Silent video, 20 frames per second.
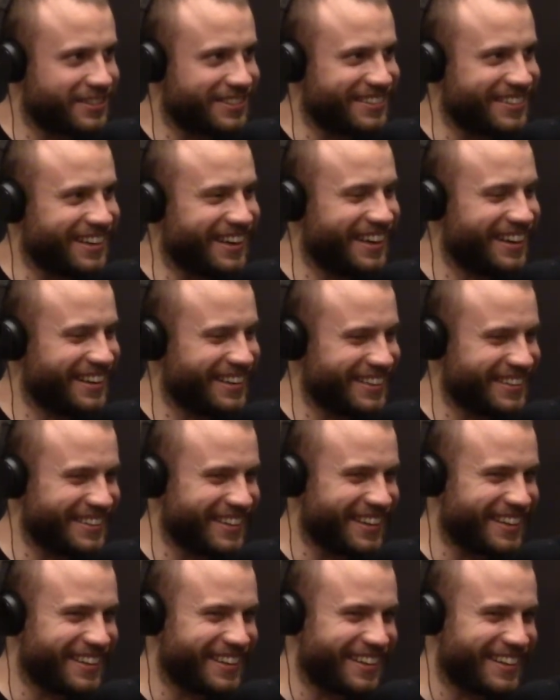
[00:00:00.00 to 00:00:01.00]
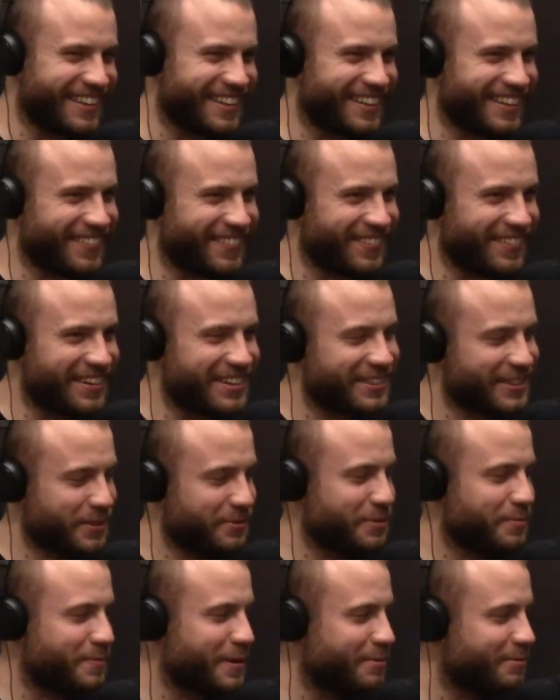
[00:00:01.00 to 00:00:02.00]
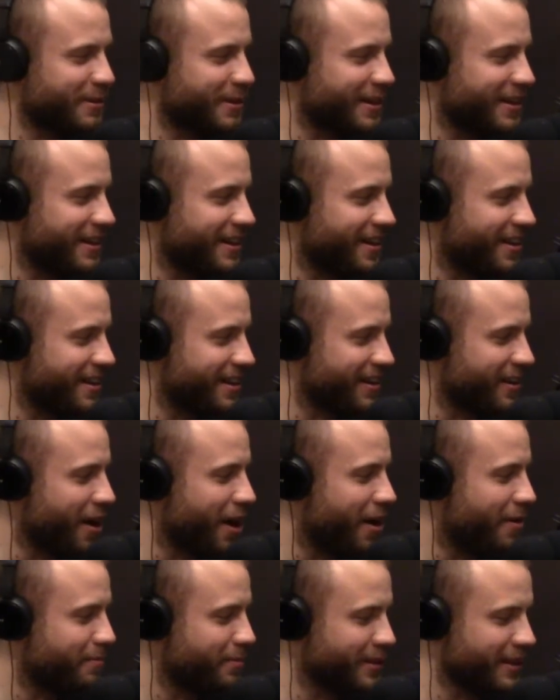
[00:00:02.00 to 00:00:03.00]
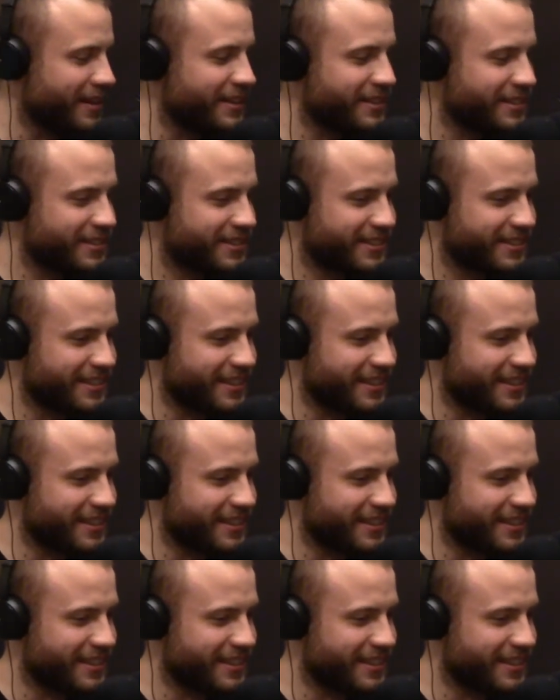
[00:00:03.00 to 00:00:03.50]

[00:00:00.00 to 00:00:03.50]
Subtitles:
So the relationships with people are complex.